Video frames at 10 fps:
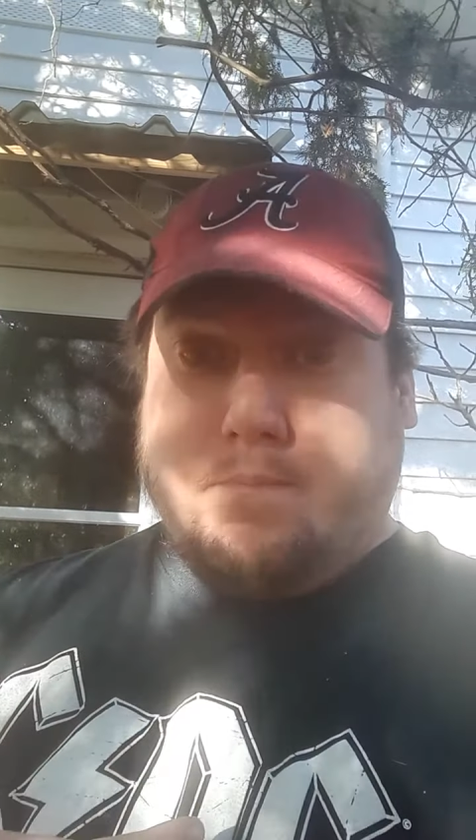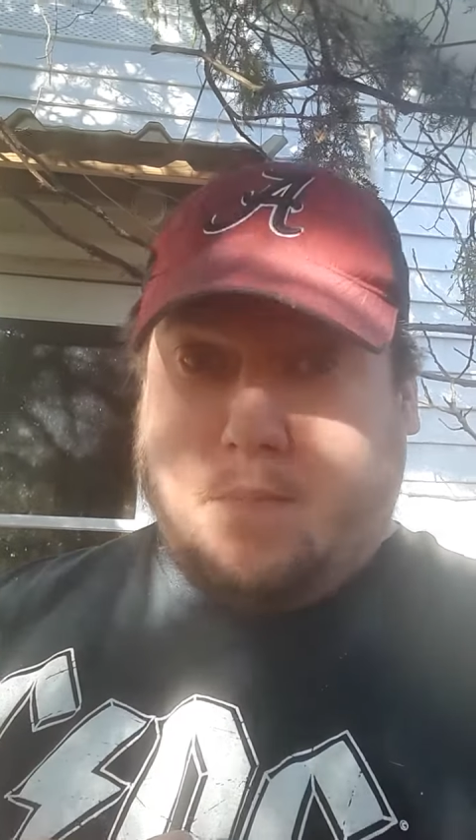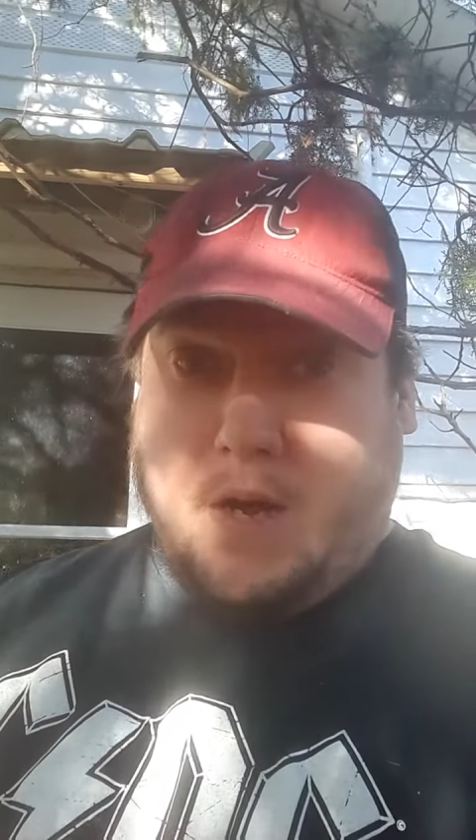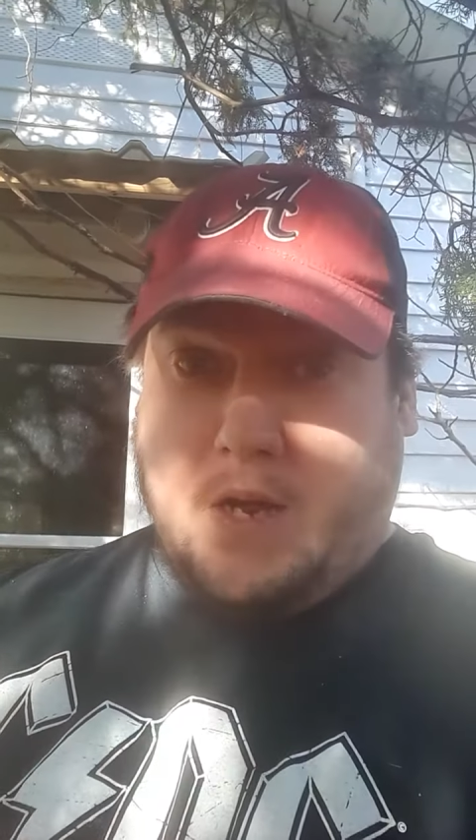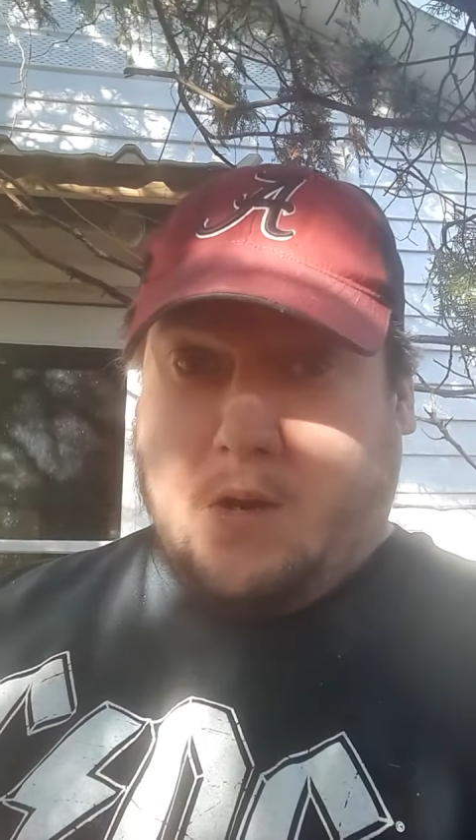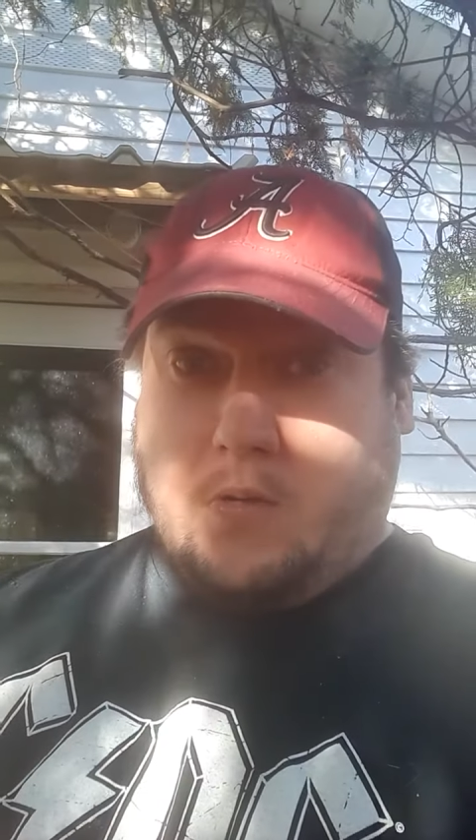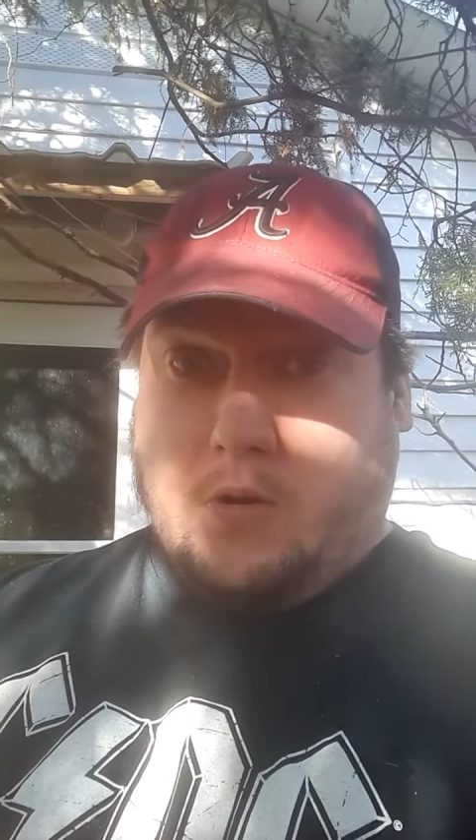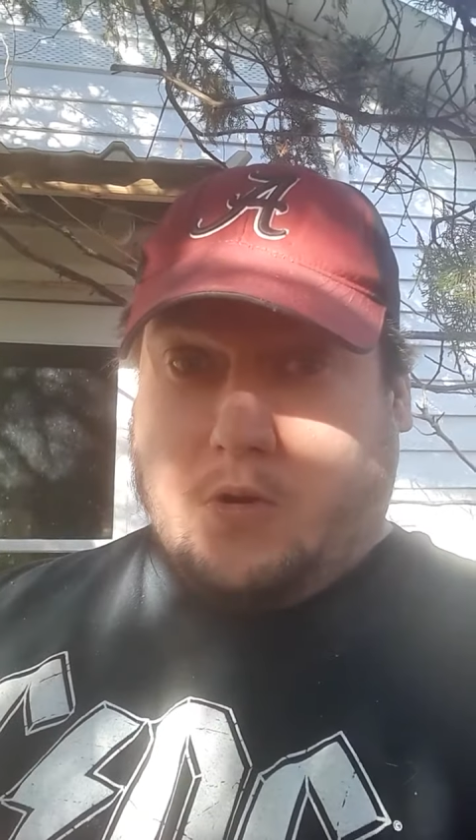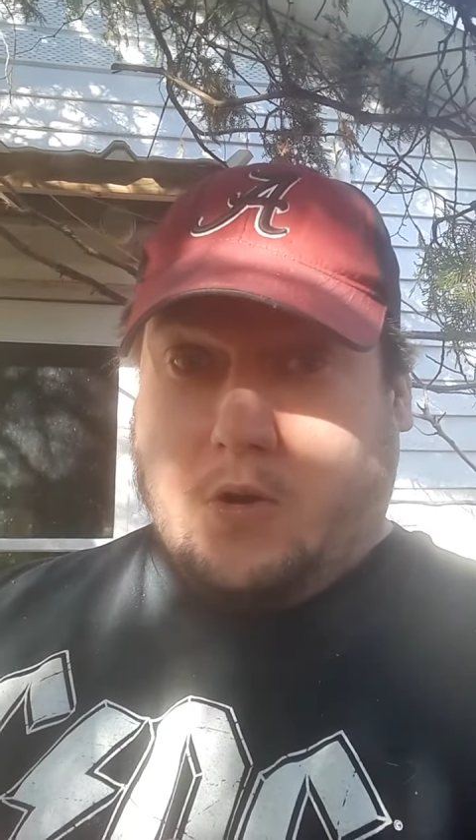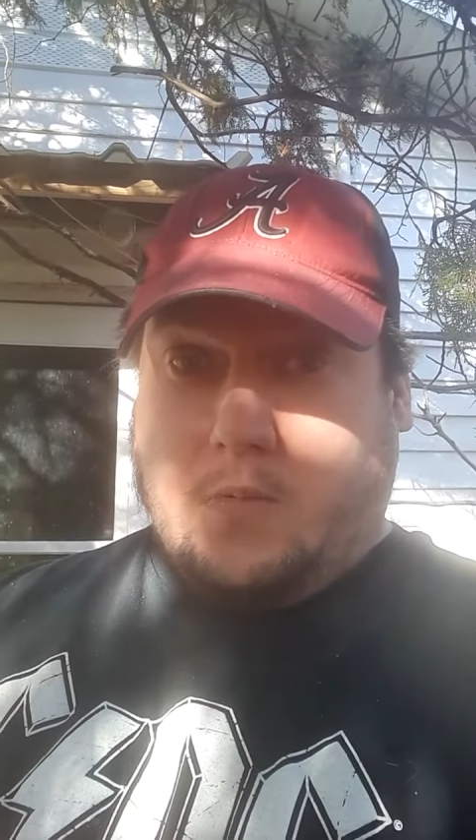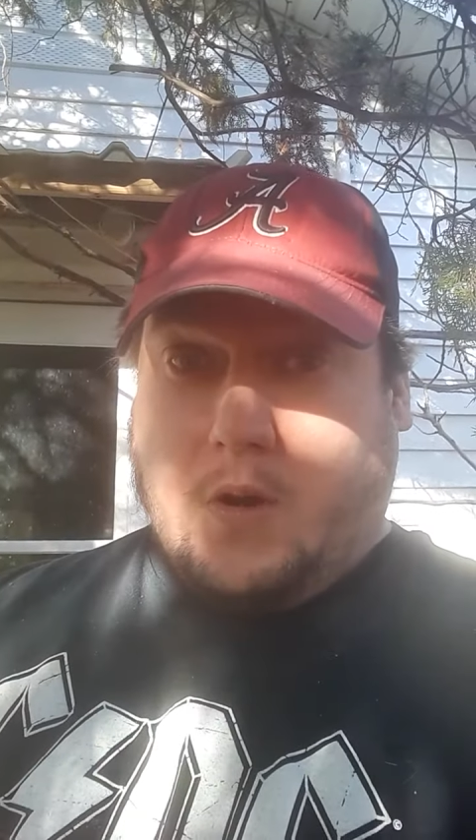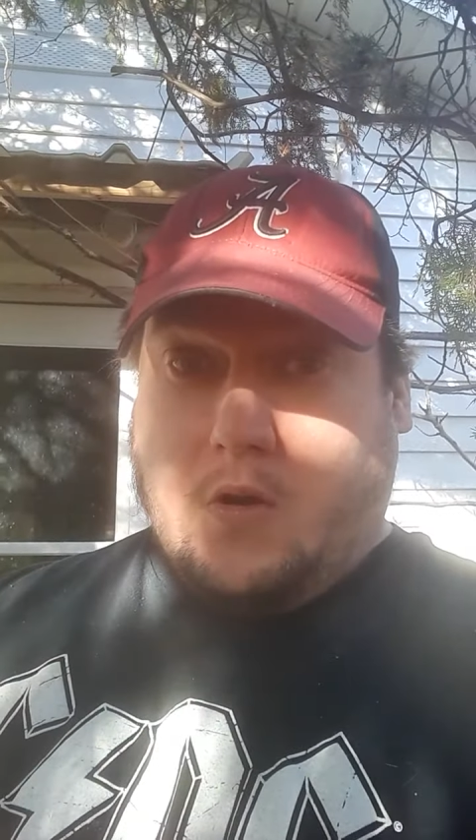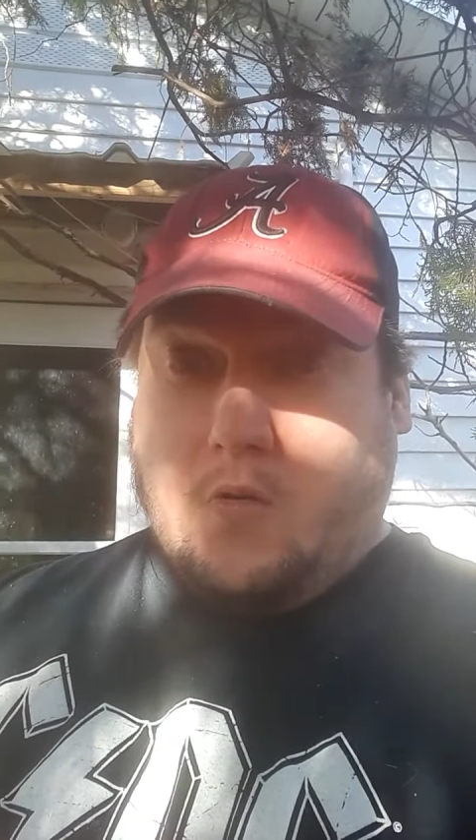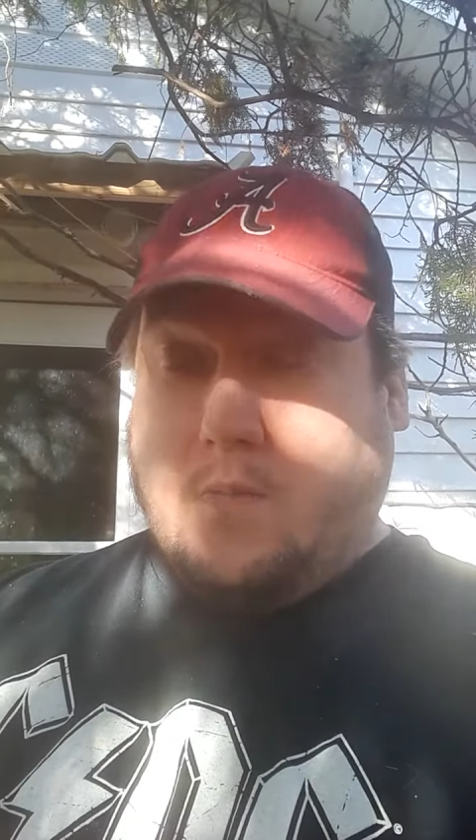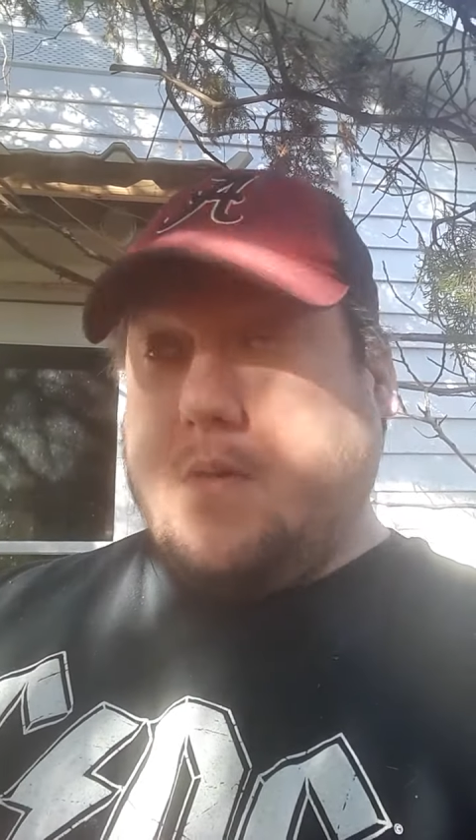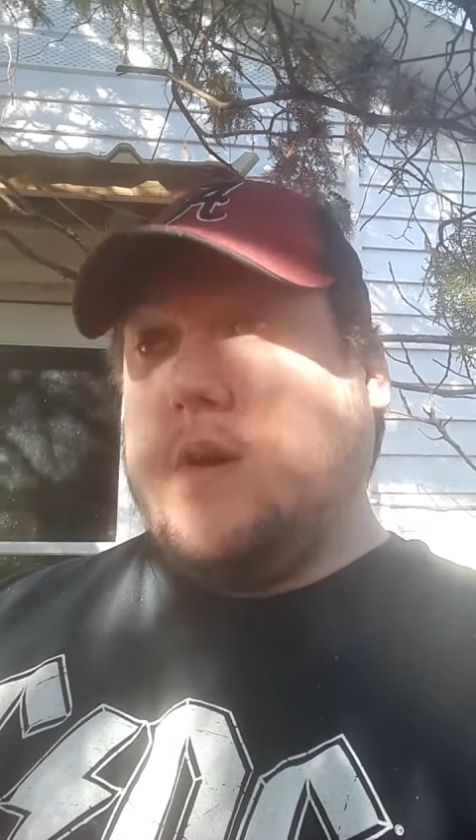my year on YouTube, I hope.